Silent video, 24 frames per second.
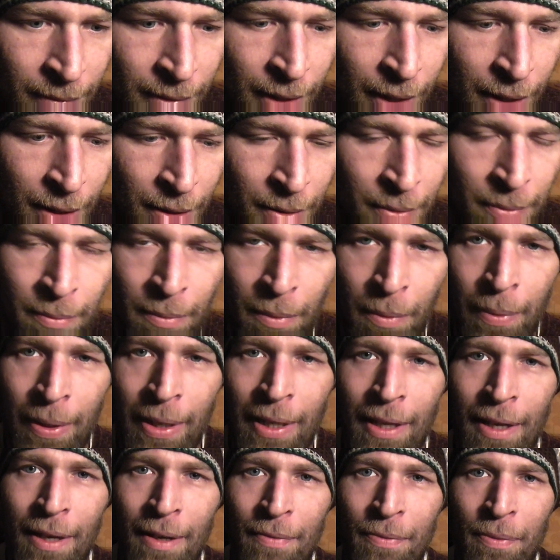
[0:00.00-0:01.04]
you know, we
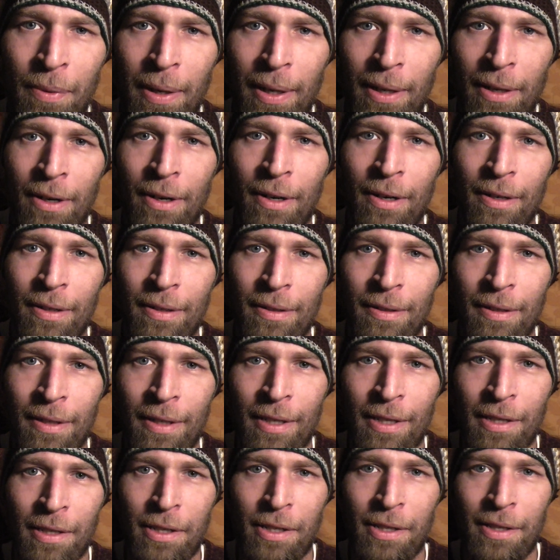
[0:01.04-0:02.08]
live, we learn.
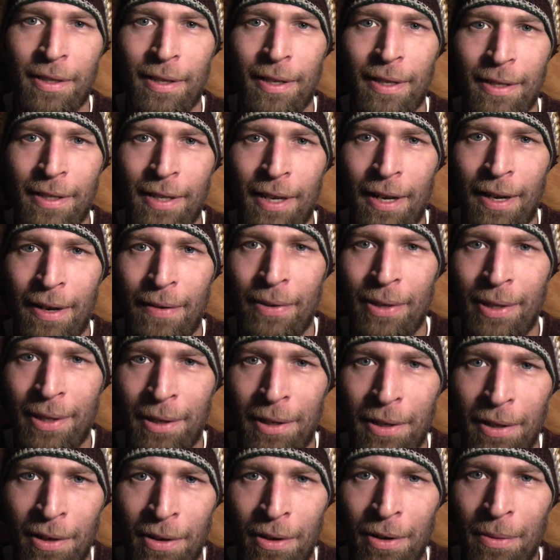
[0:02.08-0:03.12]
It's just that take everything
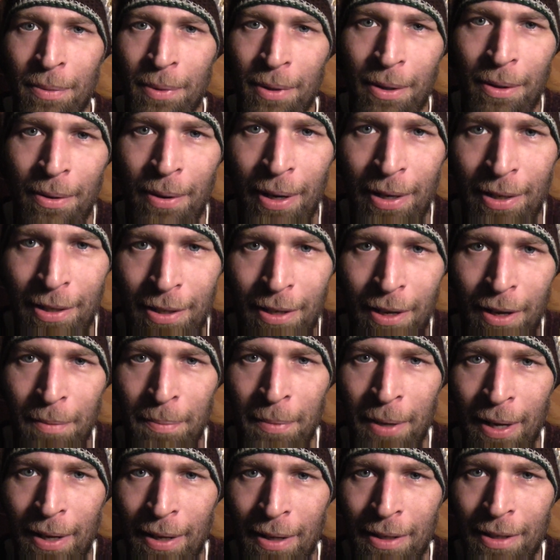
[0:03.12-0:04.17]
you learn with a grain of salt,
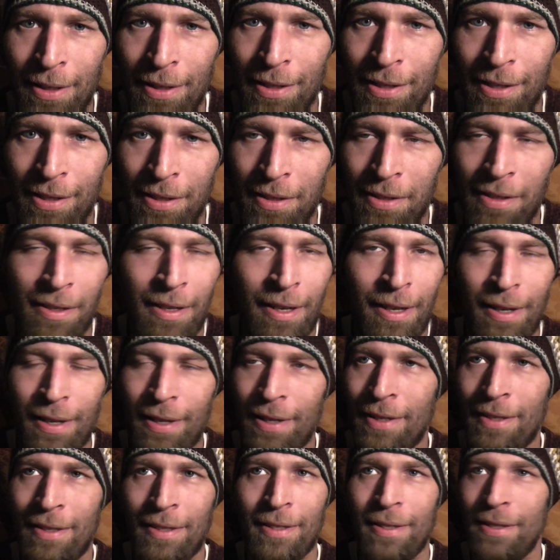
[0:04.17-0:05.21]
man, because uh,
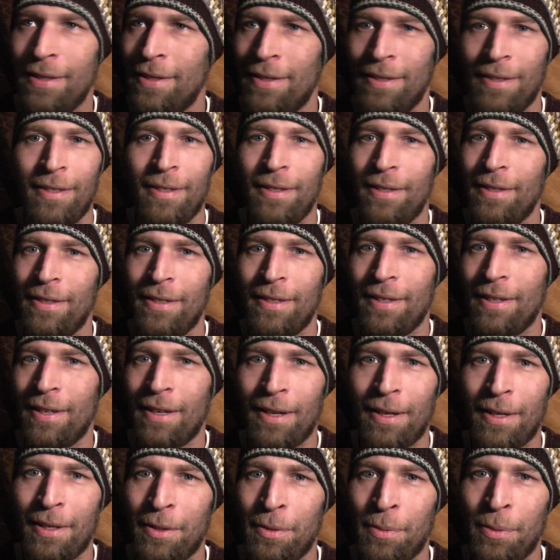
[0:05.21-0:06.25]

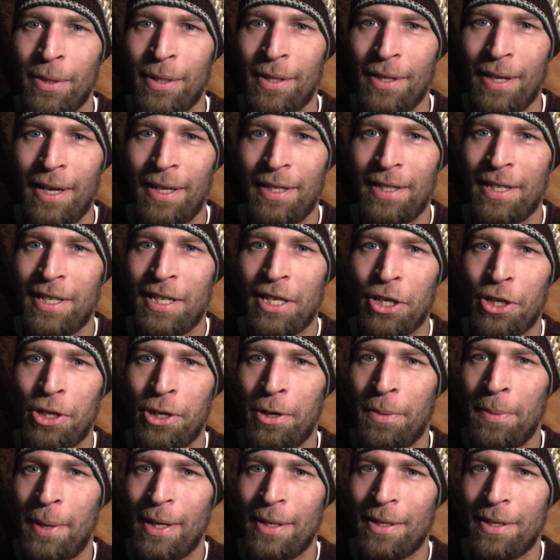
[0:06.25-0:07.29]
because when science isn't
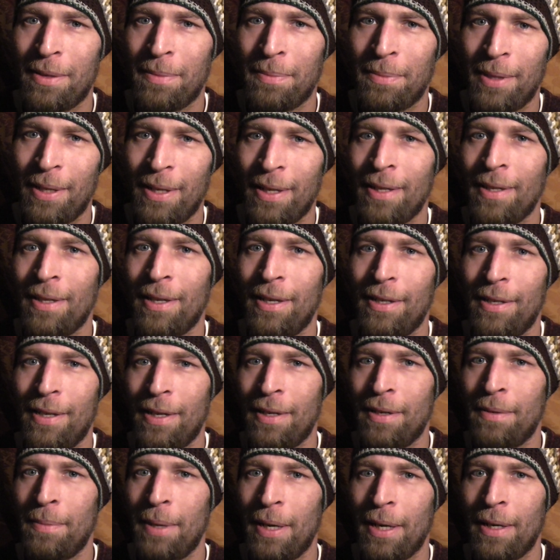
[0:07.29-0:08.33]
sure about something, they
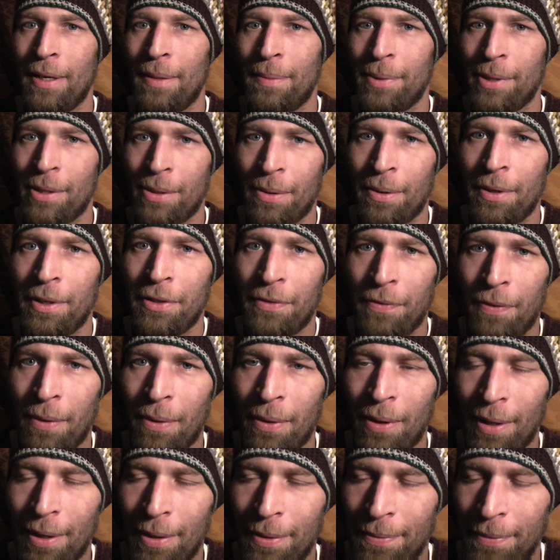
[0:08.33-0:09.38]
tend to make up stories
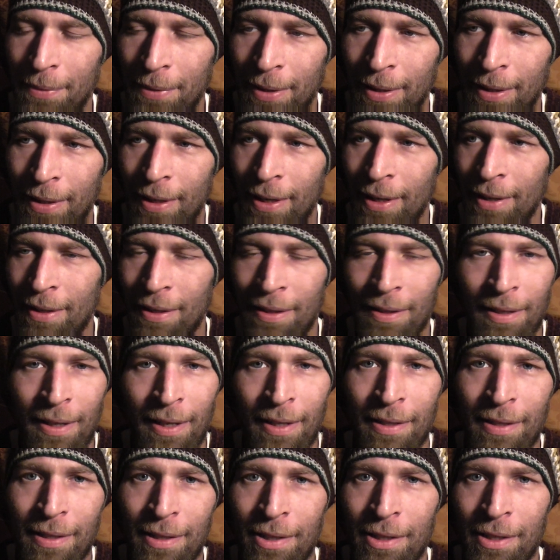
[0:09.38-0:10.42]
for it. And I think
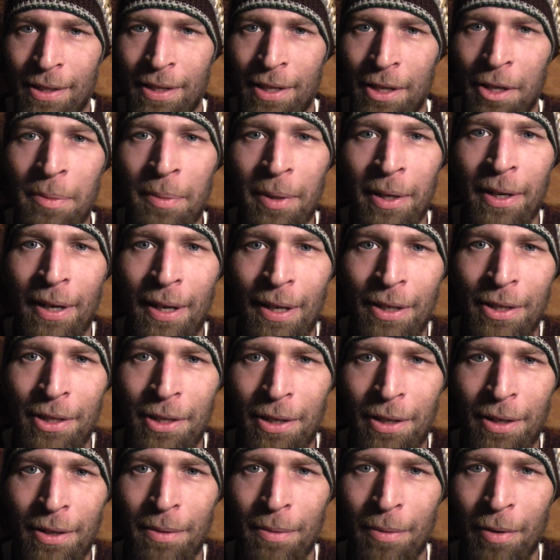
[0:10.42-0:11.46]
that's just human
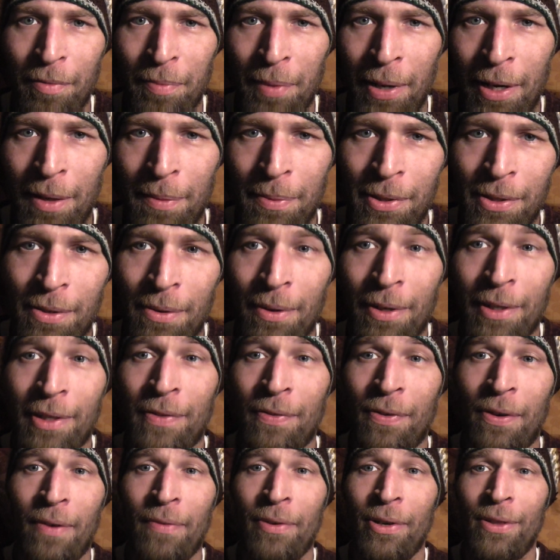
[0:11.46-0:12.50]
nature. We've made up stories
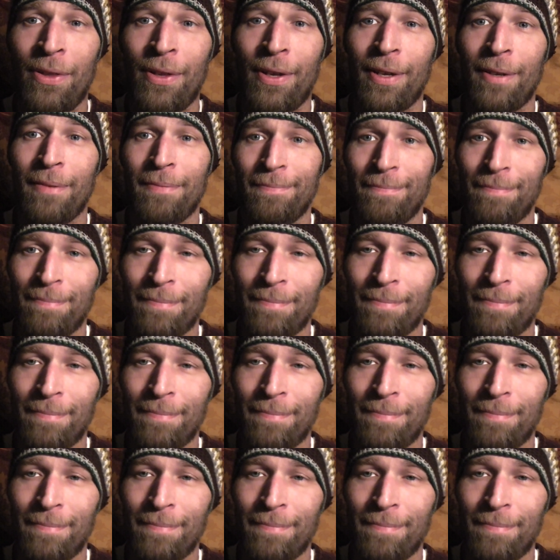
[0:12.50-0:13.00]
for everything.